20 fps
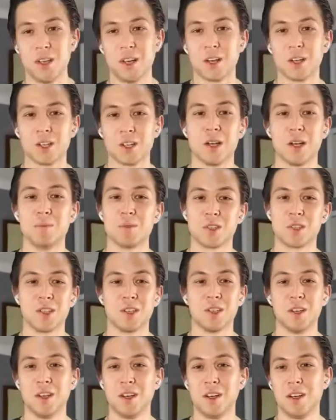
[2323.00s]

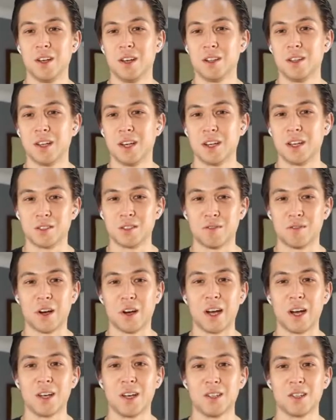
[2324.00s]
Clemson, that's
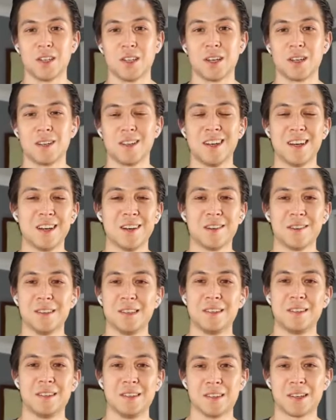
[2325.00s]
fine. It's like, no,
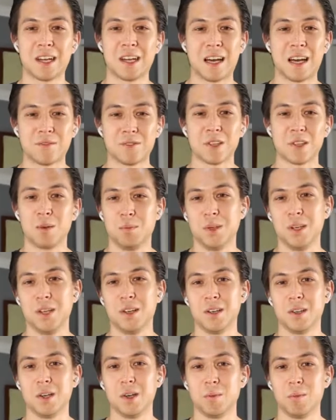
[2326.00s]
you're going to have to compete
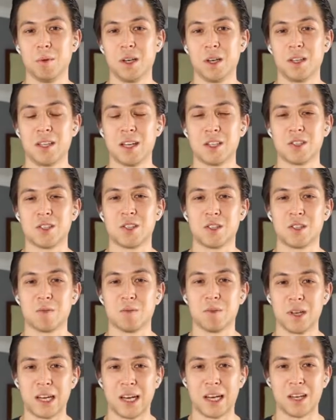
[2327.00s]
a little bit. And that's just the
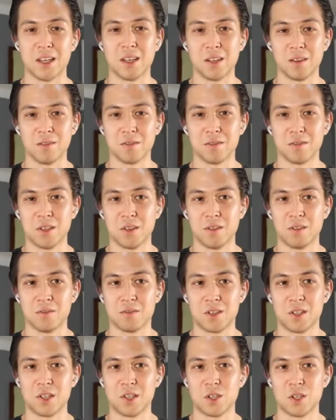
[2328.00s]
reality of
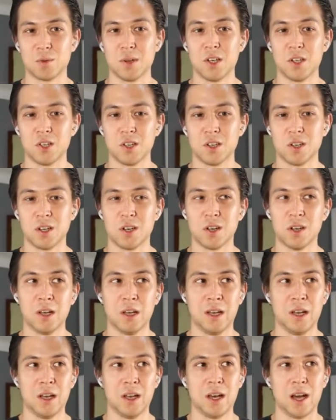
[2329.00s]
the situation. And
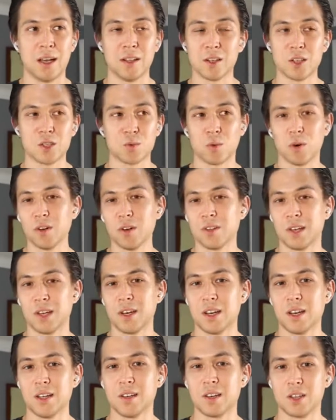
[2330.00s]
I think it's worth it.
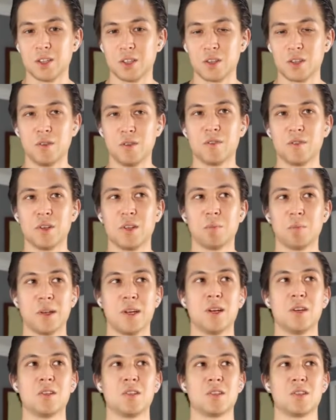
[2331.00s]
I think it's good for the
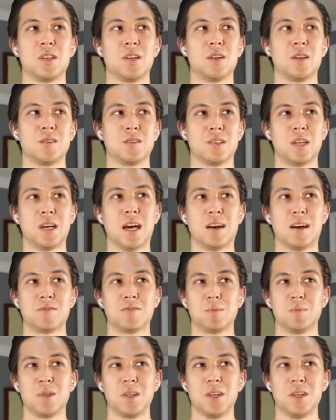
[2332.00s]
players to have to
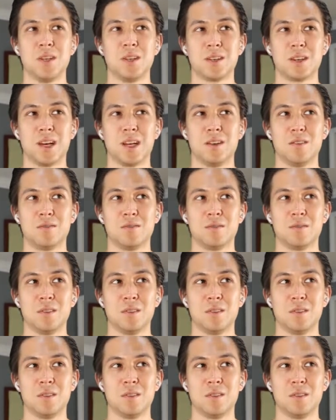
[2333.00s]
be kind of